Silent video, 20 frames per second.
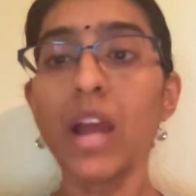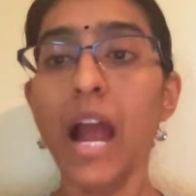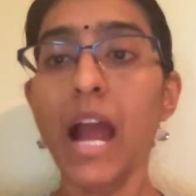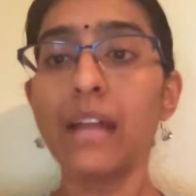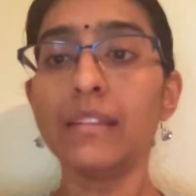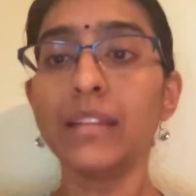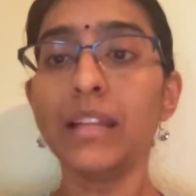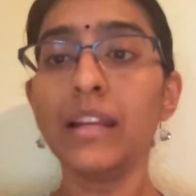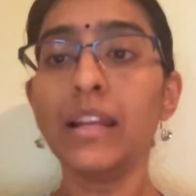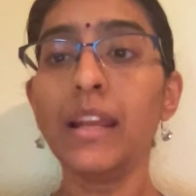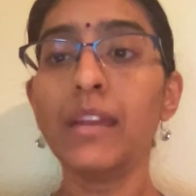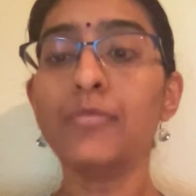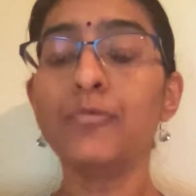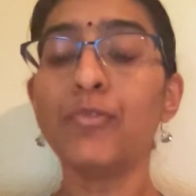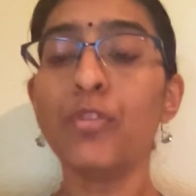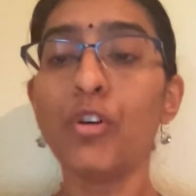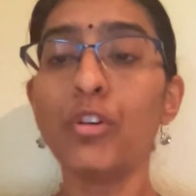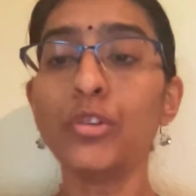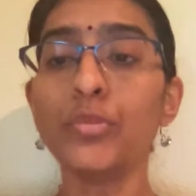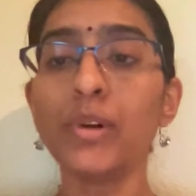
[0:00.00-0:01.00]
And then
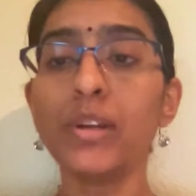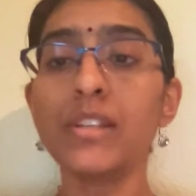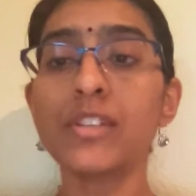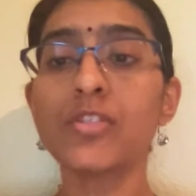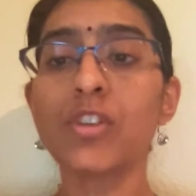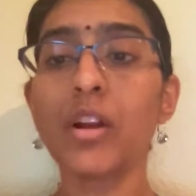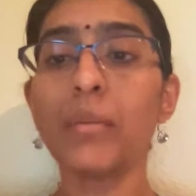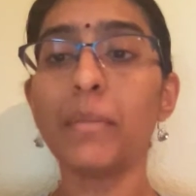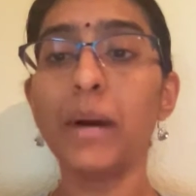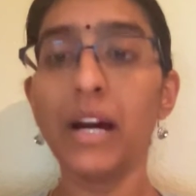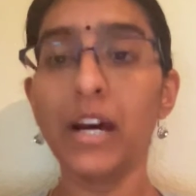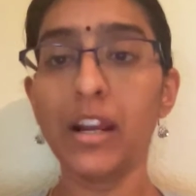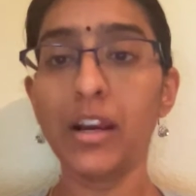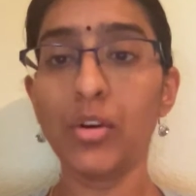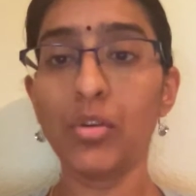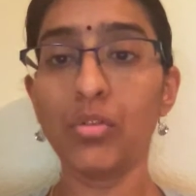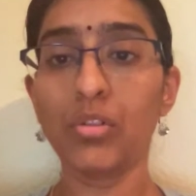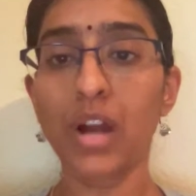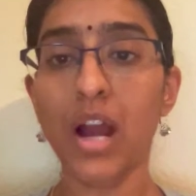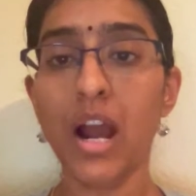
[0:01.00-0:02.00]
fourth one is called
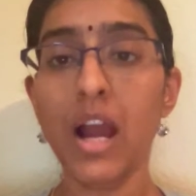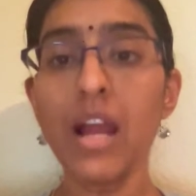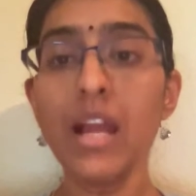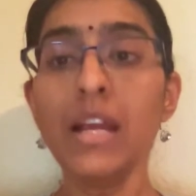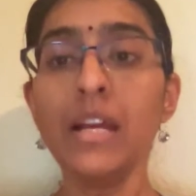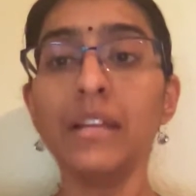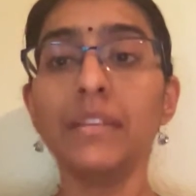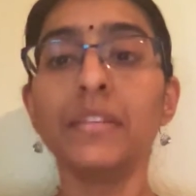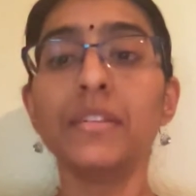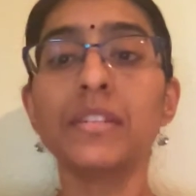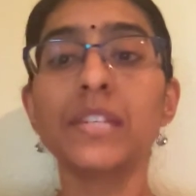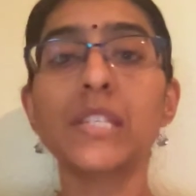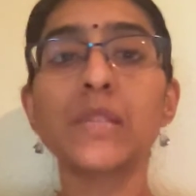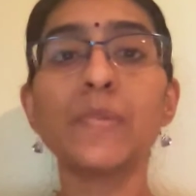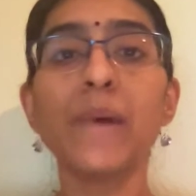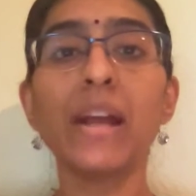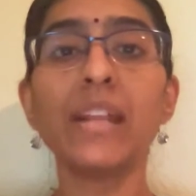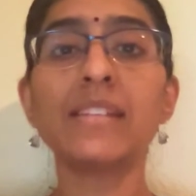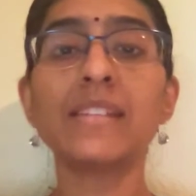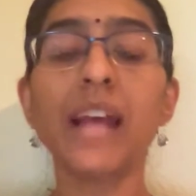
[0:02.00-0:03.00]
Maharloka. This is
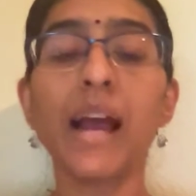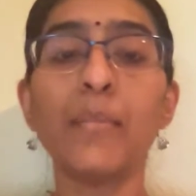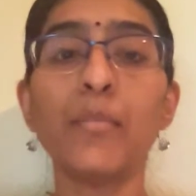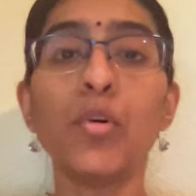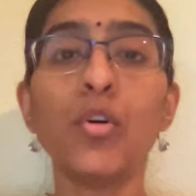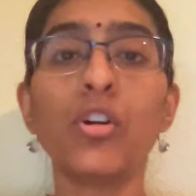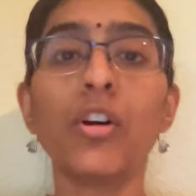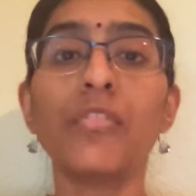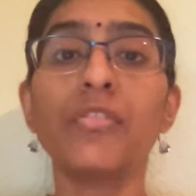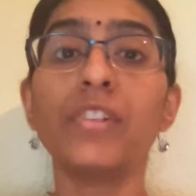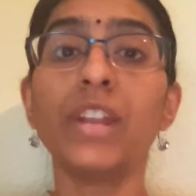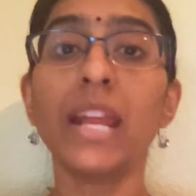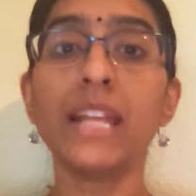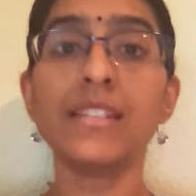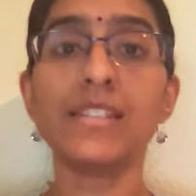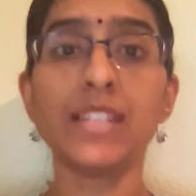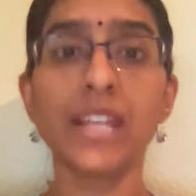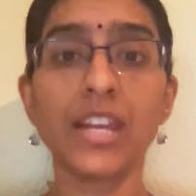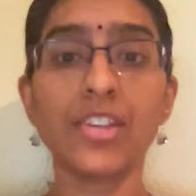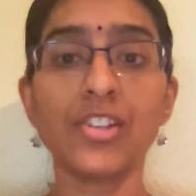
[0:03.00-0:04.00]
where it's abode of
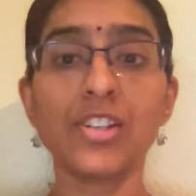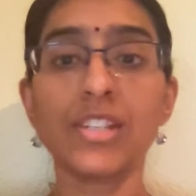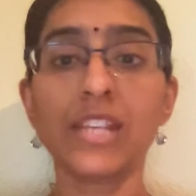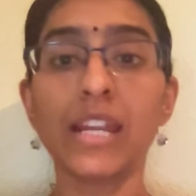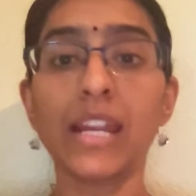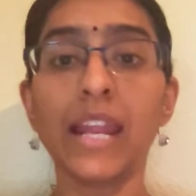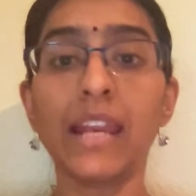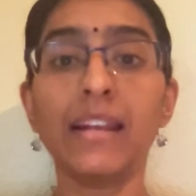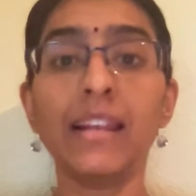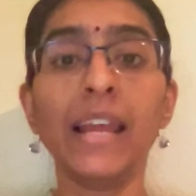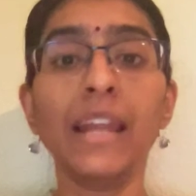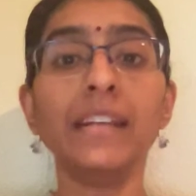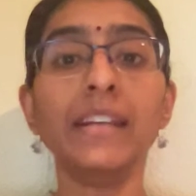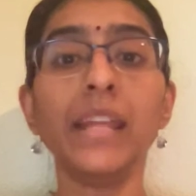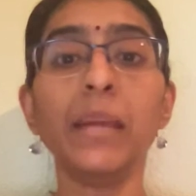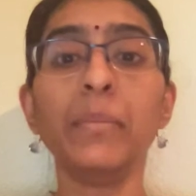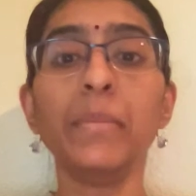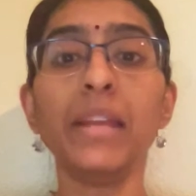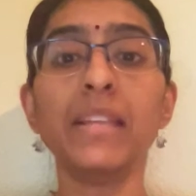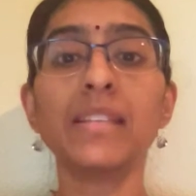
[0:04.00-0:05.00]
great sages and
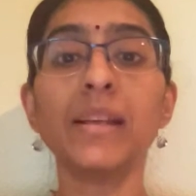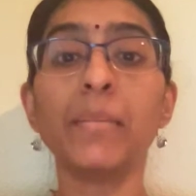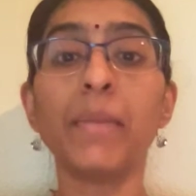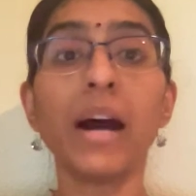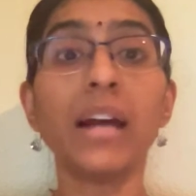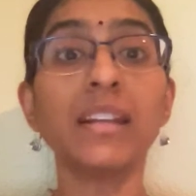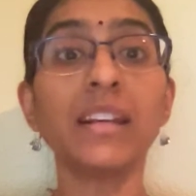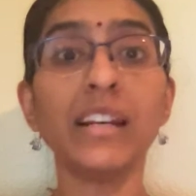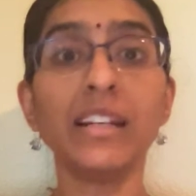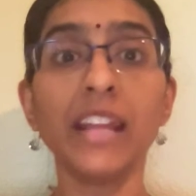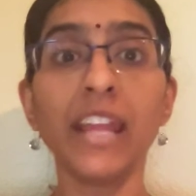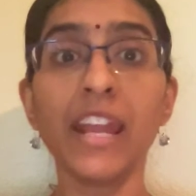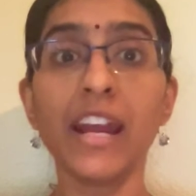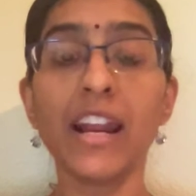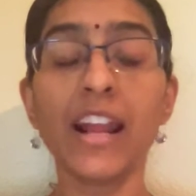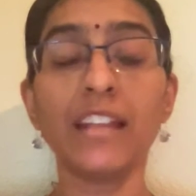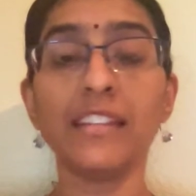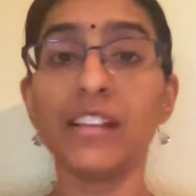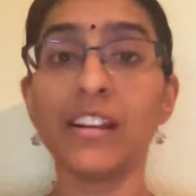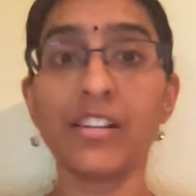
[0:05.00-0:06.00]
enlightening beings and Markandeya
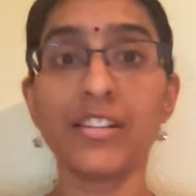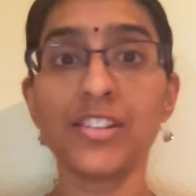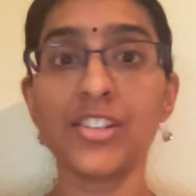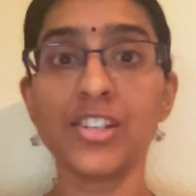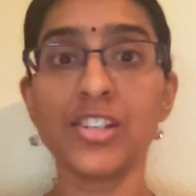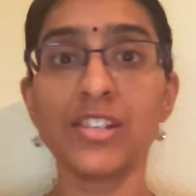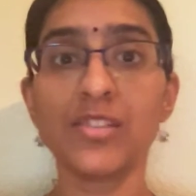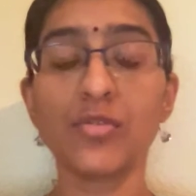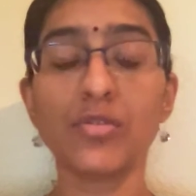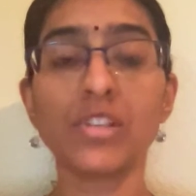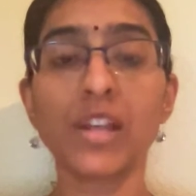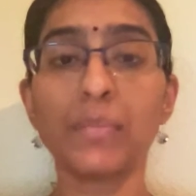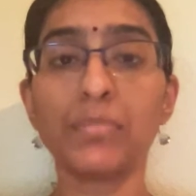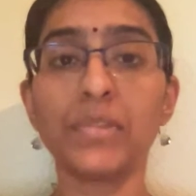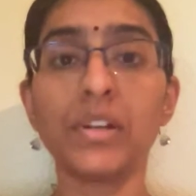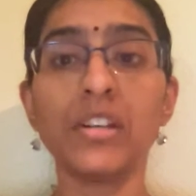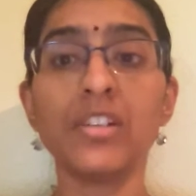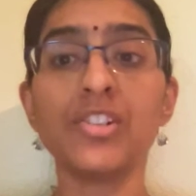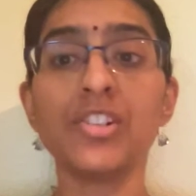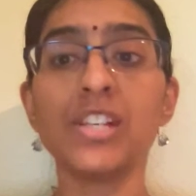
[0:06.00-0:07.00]
and other rishis. So
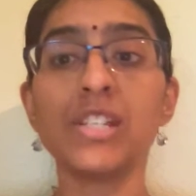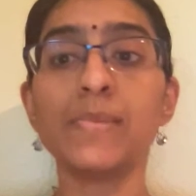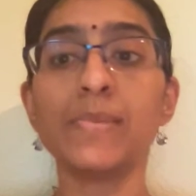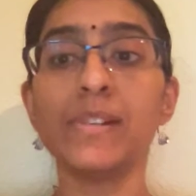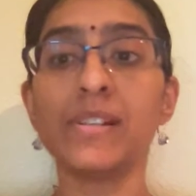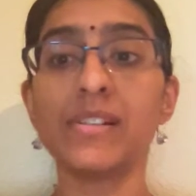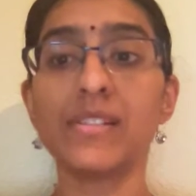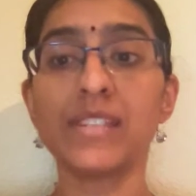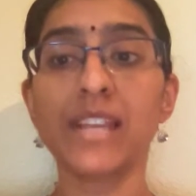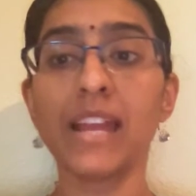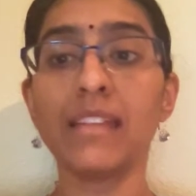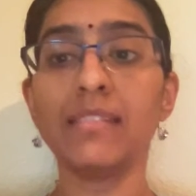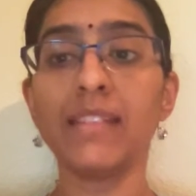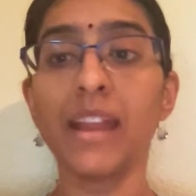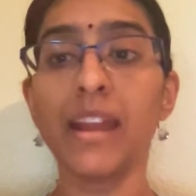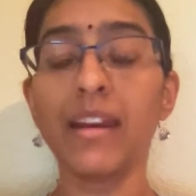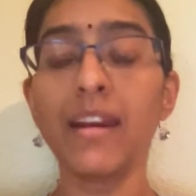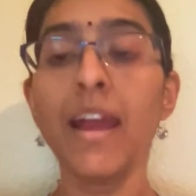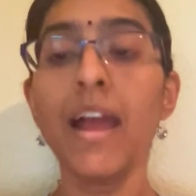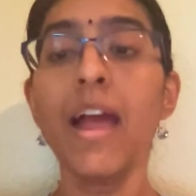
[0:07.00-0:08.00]
Sapta rishis will reside
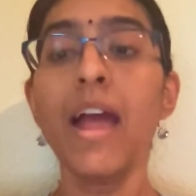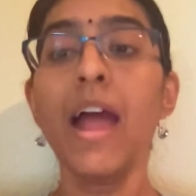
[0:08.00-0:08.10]
there.